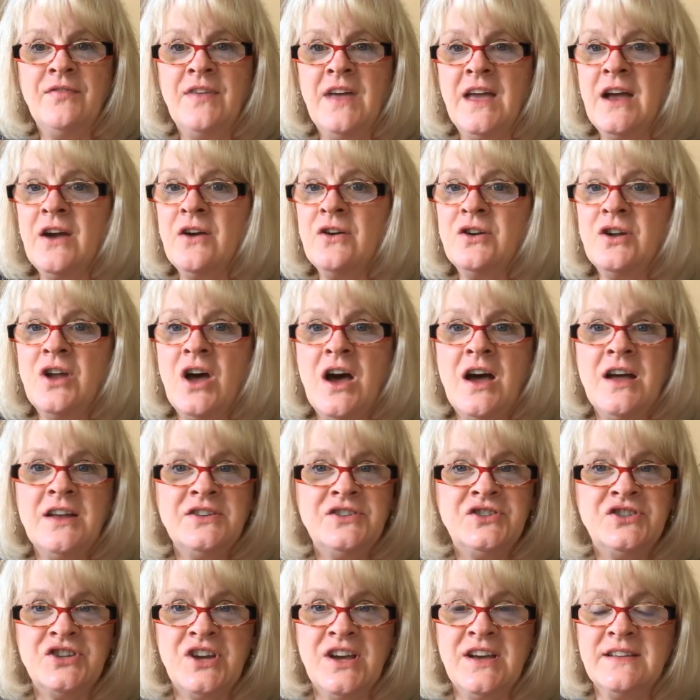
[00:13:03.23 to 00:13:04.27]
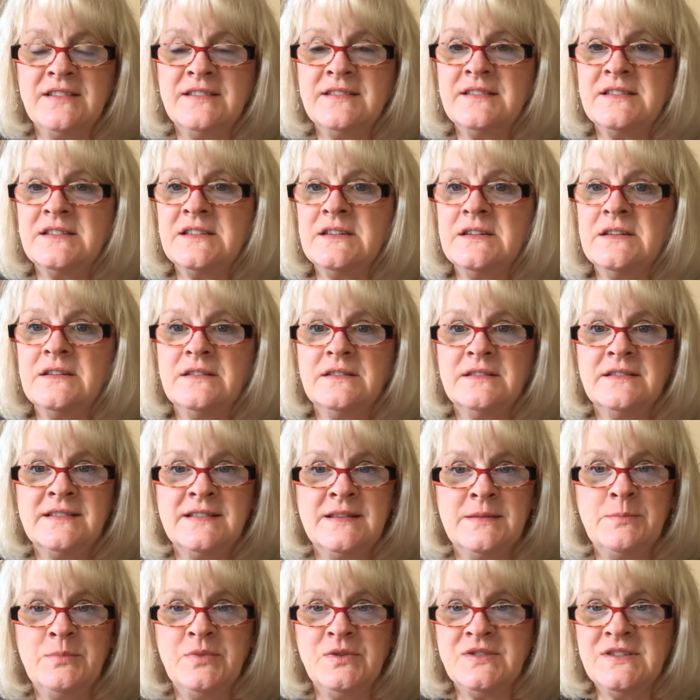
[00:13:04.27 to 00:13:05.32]
they are not just
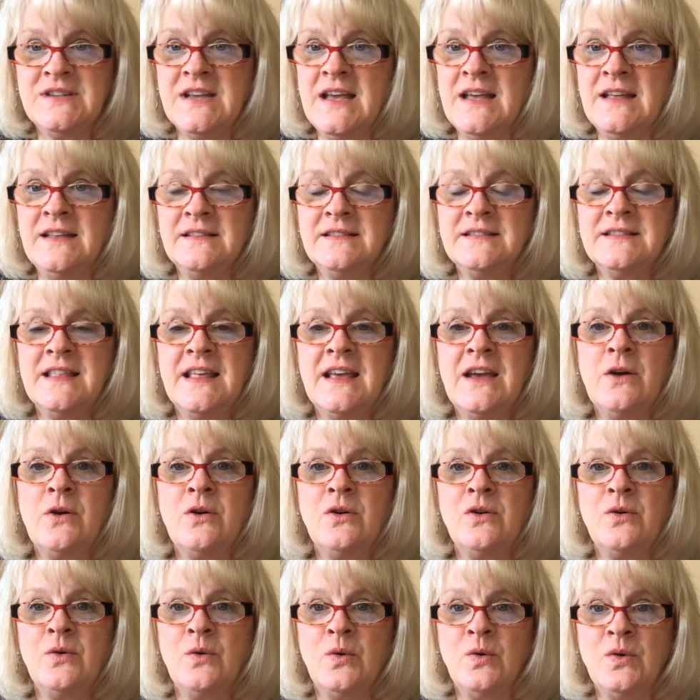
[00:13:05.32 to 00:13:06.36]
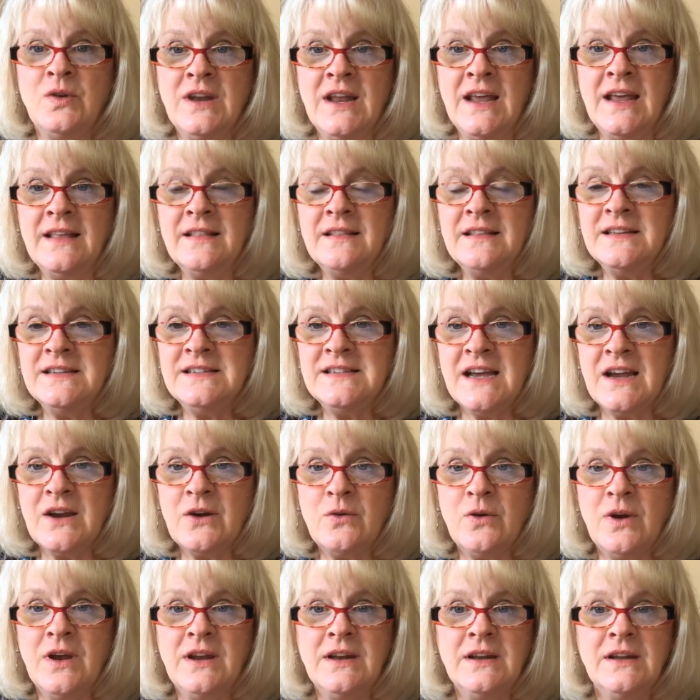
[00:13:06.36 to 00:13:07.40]
simple tents. They are ornately
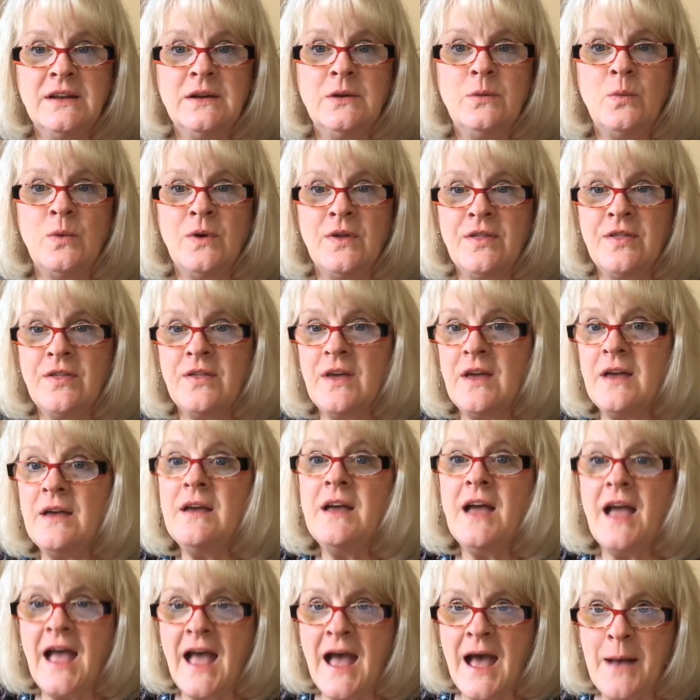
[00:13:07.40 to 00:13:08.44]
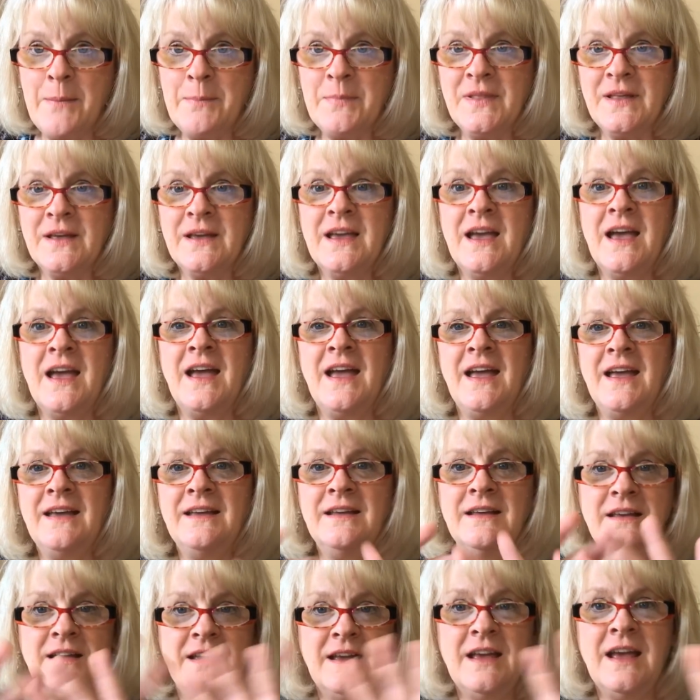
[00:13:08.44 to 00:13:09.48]
decorated with
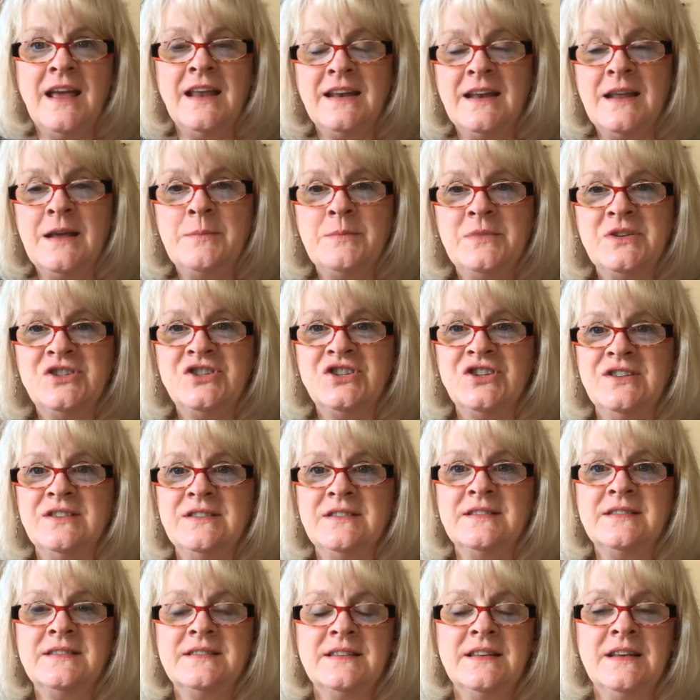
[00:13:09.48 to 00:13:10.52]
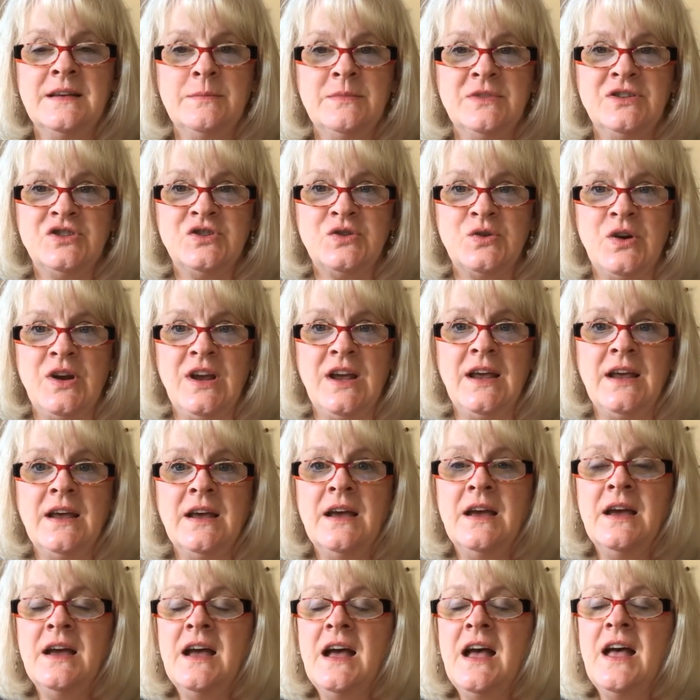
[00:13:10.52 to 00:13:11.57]
applique and imagery
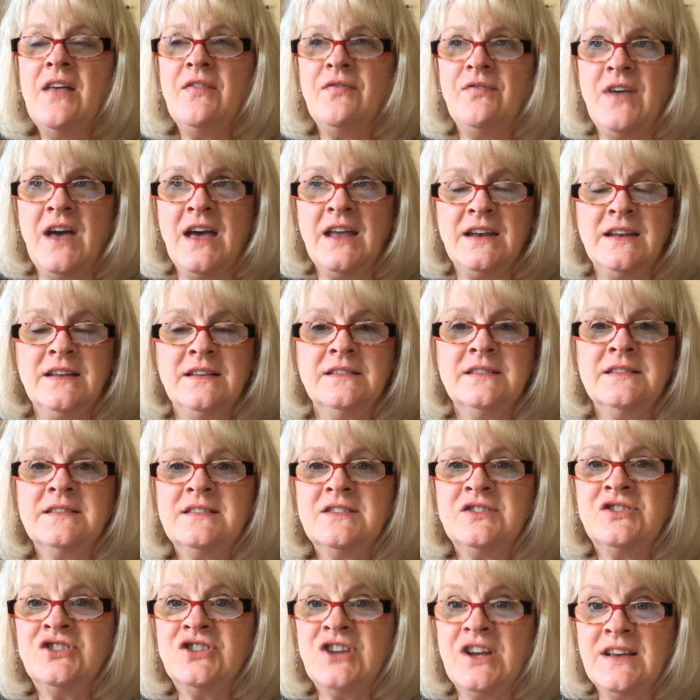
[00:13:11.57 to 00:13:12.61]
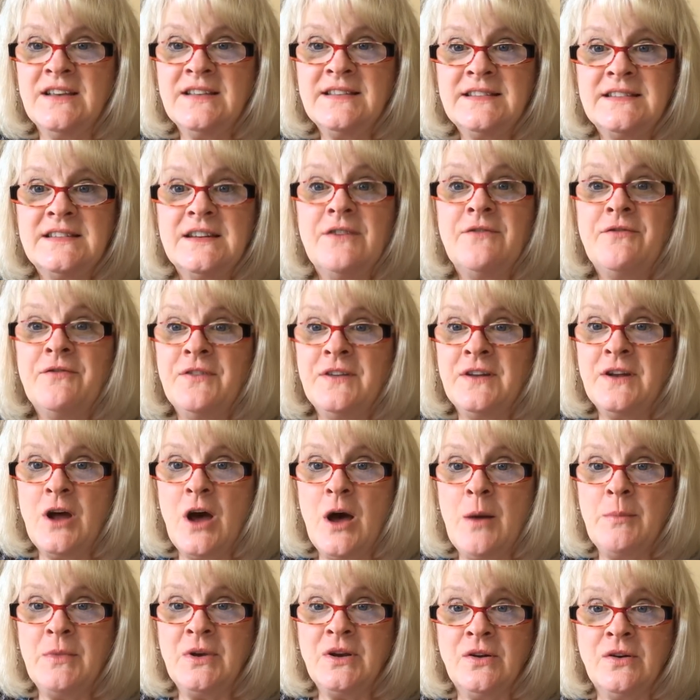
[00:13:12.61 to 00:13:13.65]
that is just
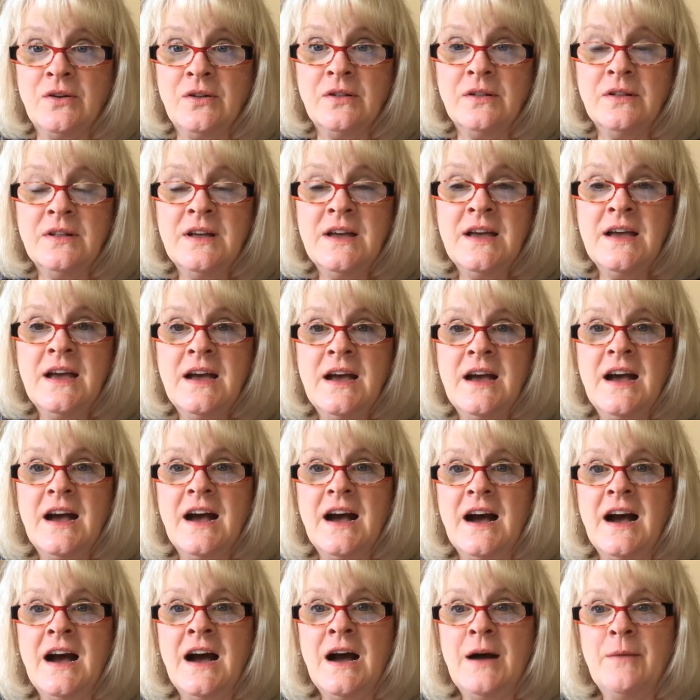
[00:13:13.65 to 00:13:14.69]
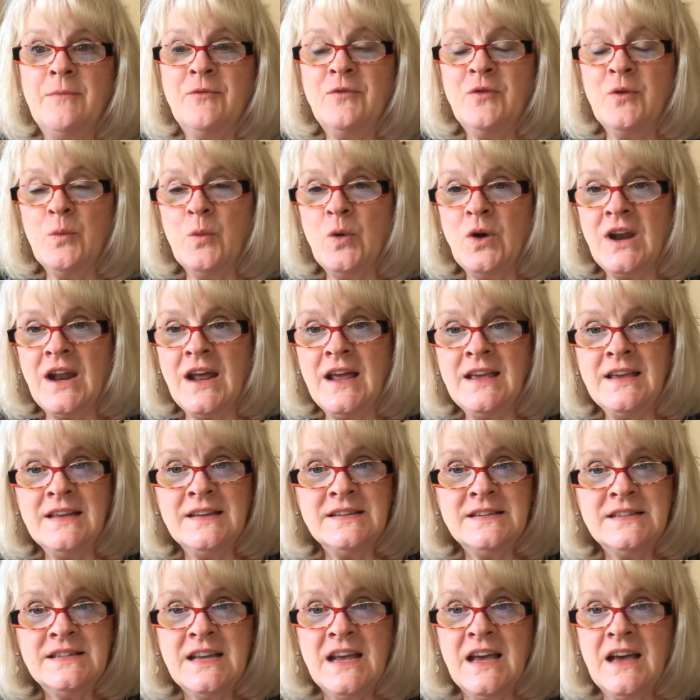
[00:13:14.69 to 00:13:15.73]
phenomenal. From what I
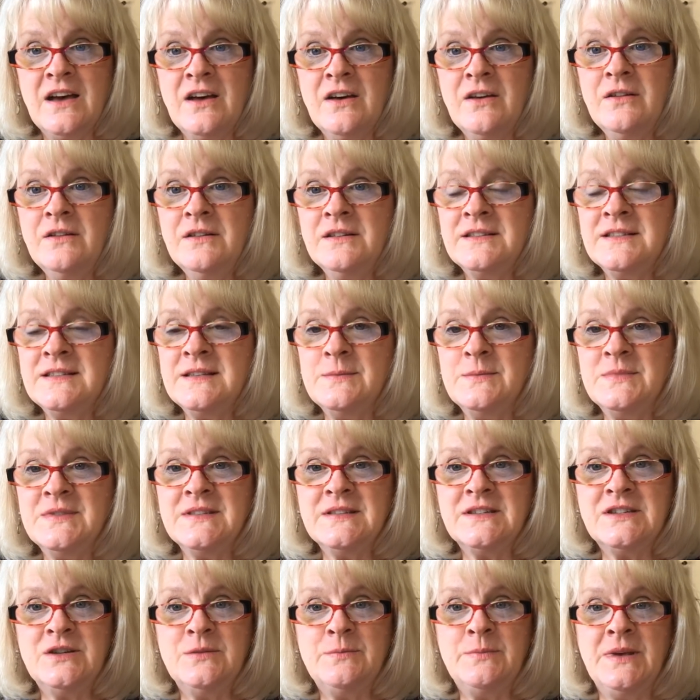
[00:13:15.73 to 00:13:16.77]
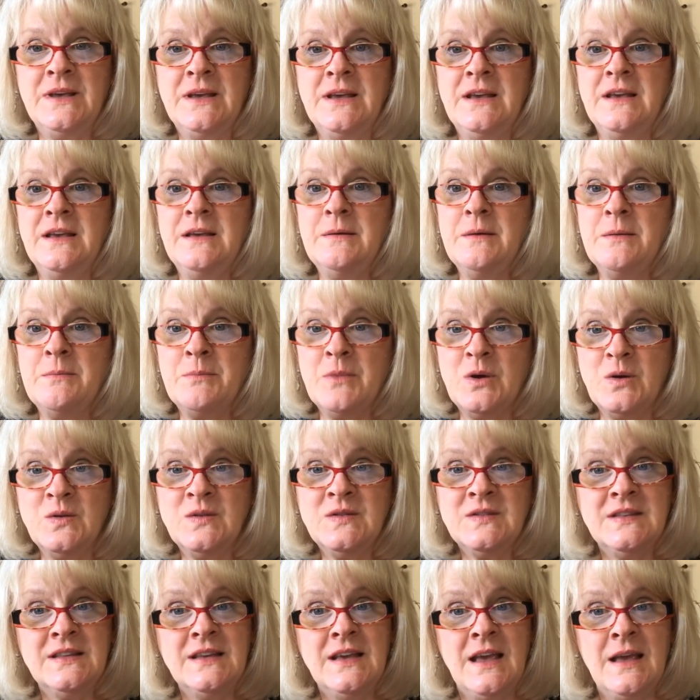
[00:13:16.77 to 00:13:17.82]
can tell, it seems to be
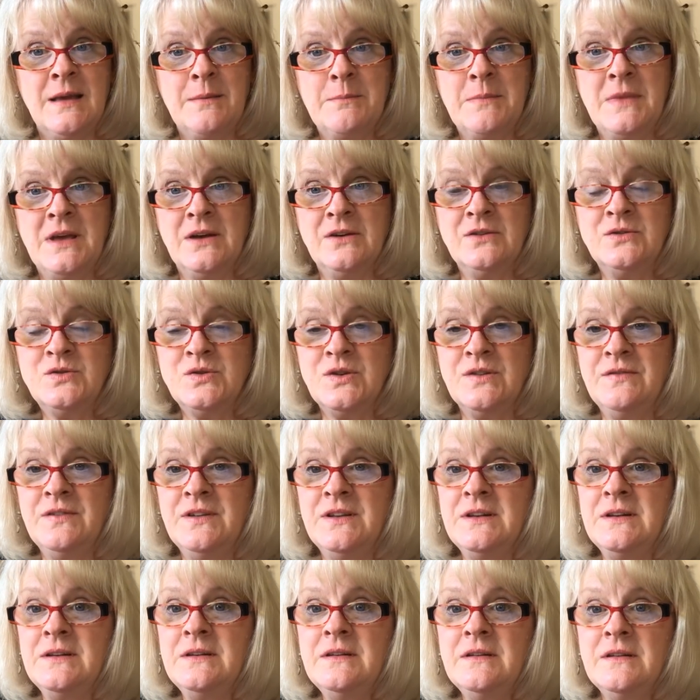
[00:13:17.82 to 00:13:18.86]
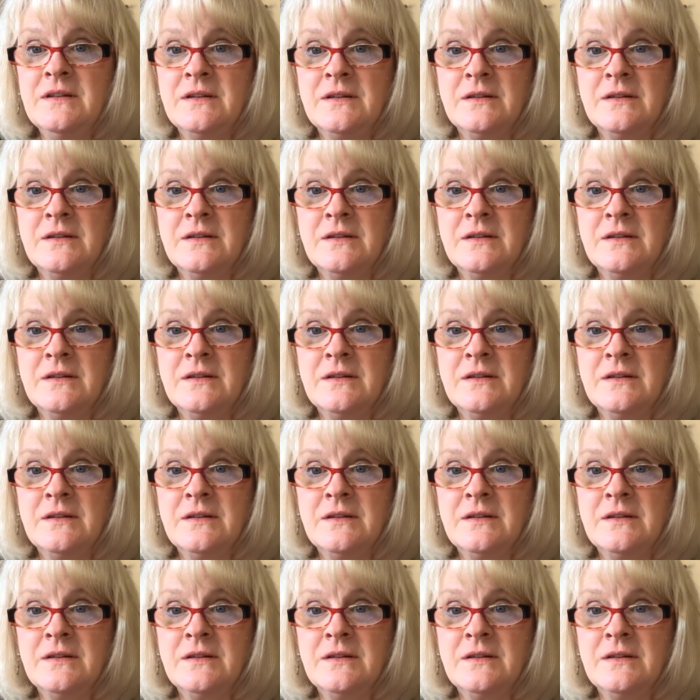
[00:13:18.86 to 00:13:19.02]
mostly a male-driven